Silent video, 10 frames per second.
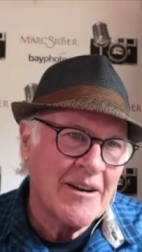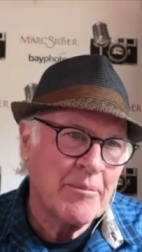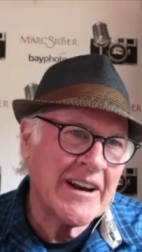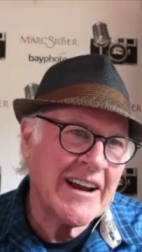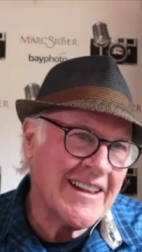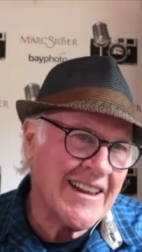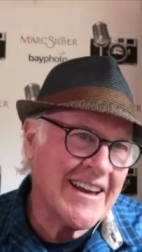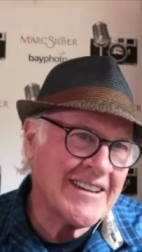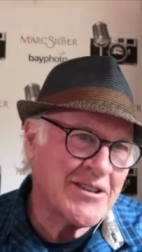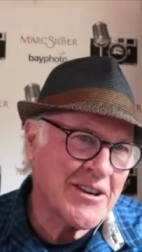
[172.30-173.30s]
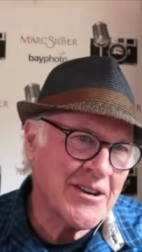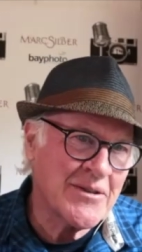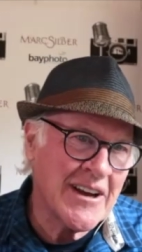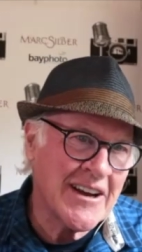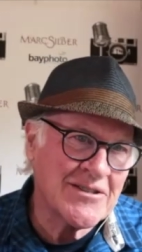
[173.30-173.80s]
But I like to
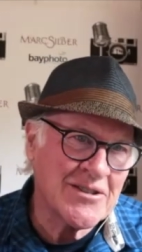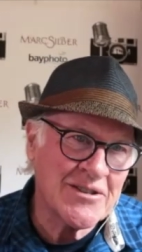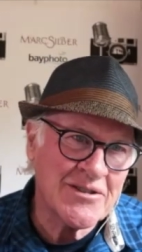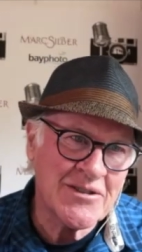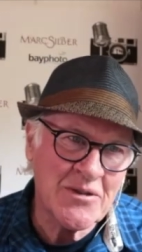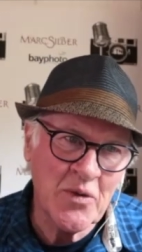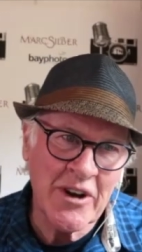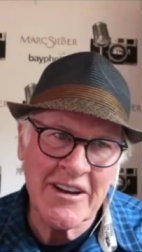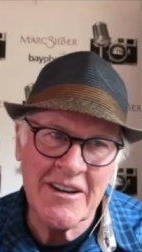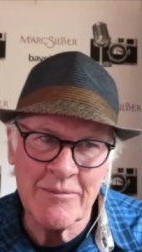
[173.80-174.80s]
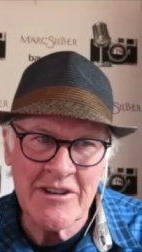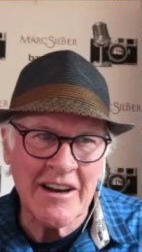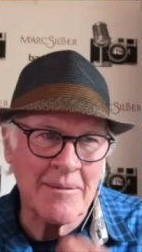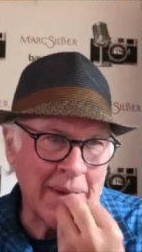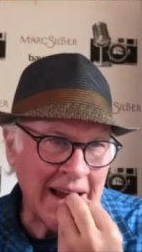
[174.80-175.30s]
go not just what comes
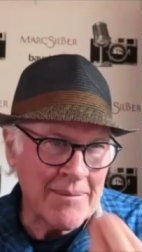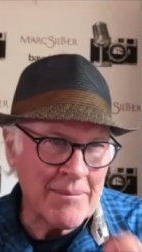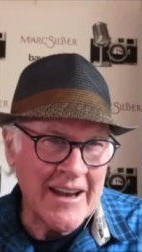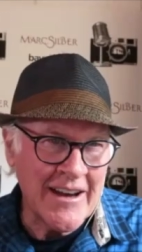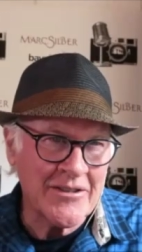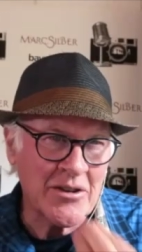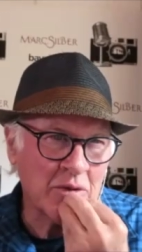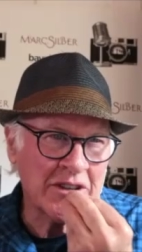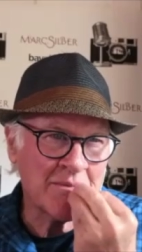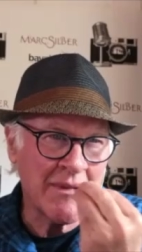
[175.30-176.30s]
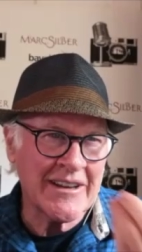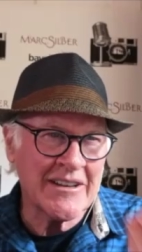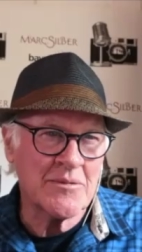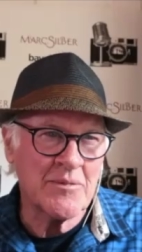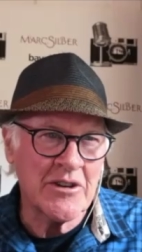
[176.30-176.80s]
out of my mouth and what's my
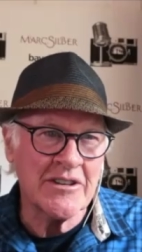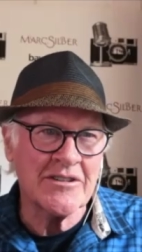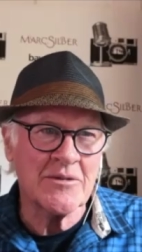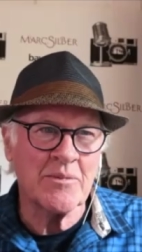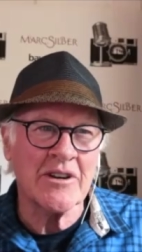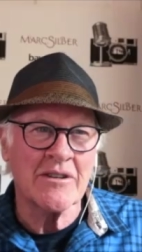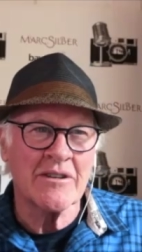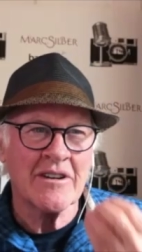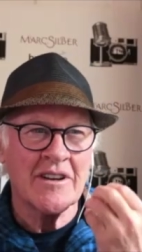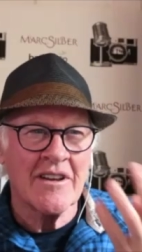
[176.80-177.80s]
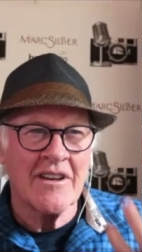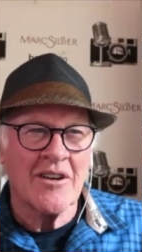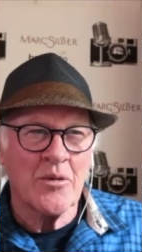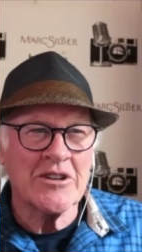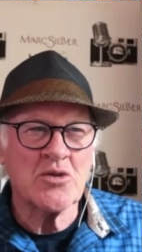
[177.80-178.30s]
experience, but
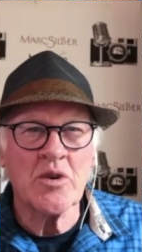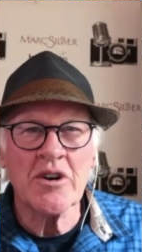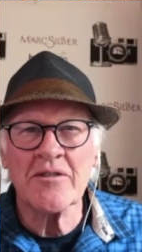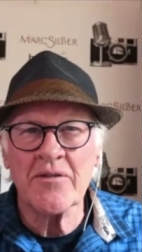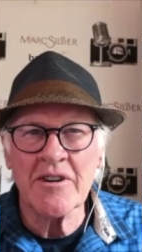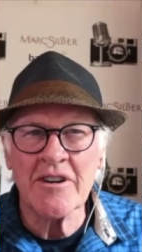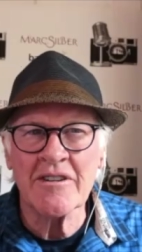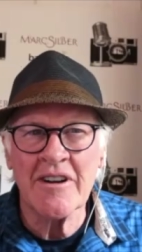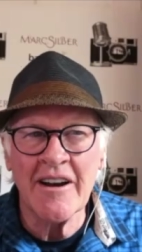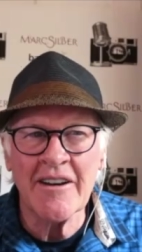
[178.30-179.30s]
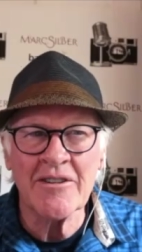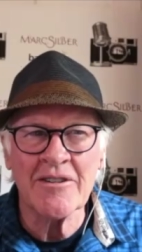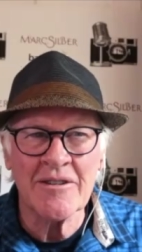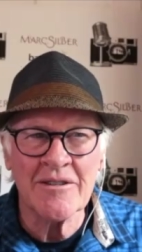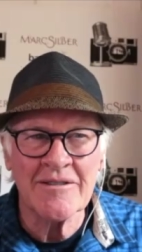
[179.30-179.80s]
what's worked for
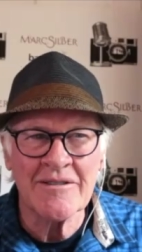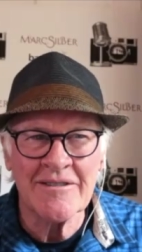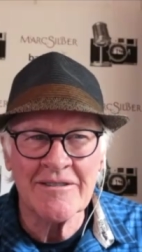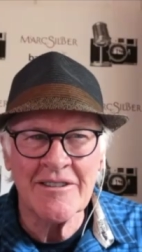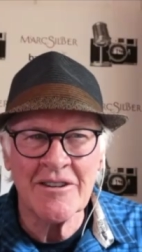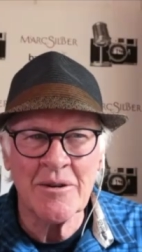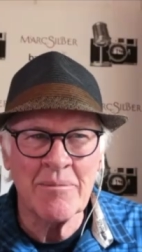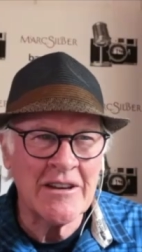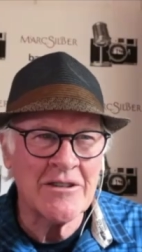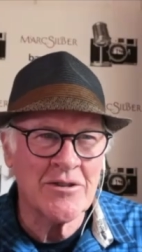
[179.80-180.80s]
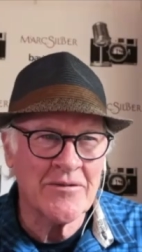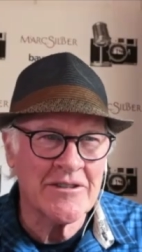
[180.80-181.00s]
other you know major